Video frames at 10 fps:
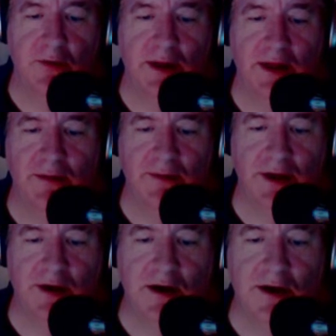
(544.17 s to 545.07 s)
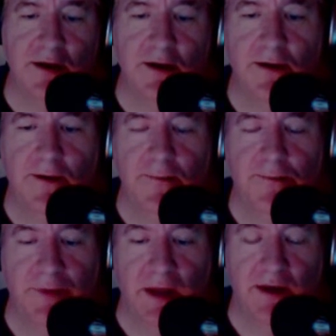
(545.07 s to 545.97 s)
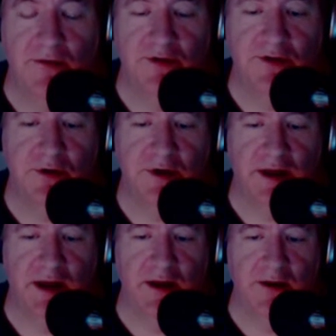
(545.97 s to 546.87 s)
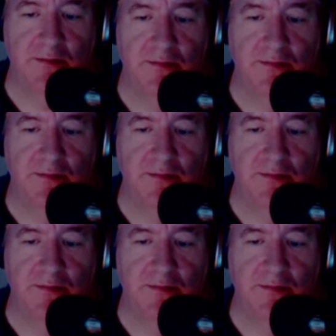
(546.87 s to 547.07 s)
light being on, I never saw it again,